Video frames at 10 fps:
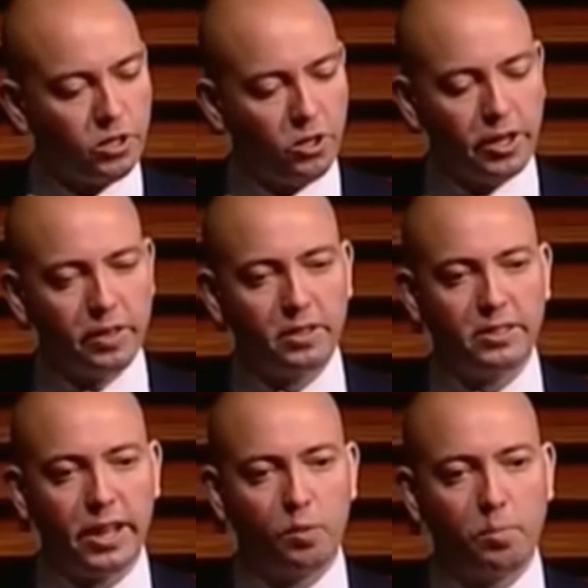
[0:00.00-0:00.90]
look at the
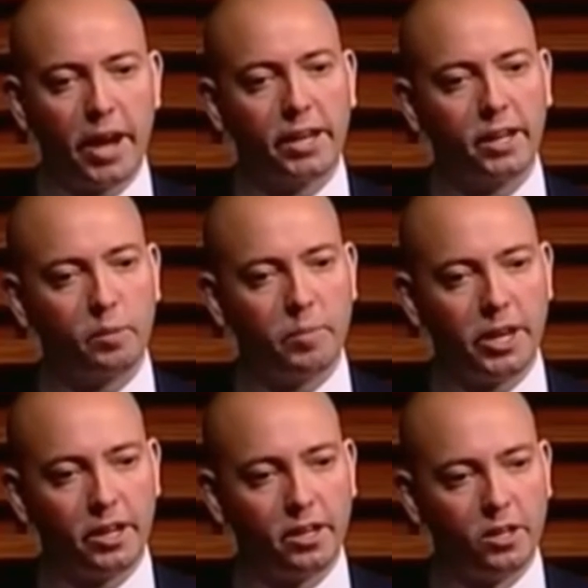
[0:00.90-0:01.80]
Senate Banking
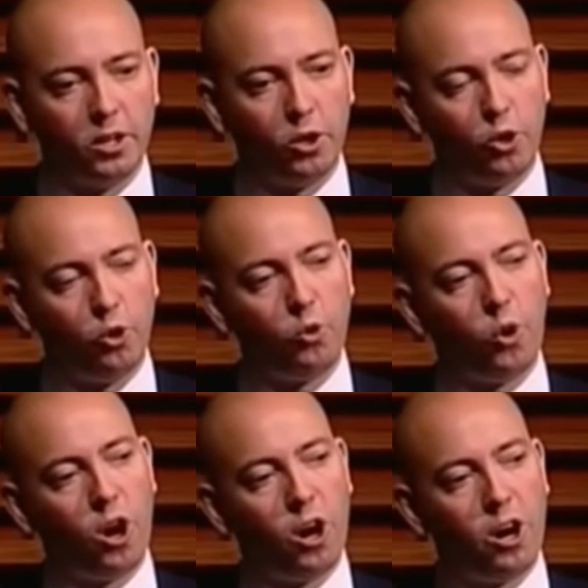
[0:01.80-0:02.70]
Committee. Who
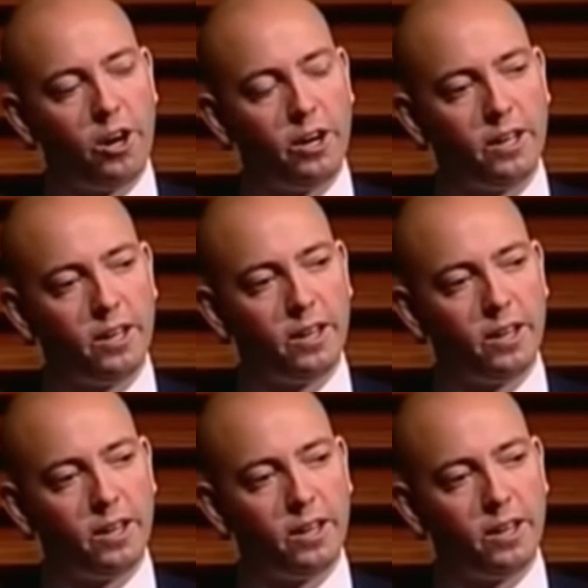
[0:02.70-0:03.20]
are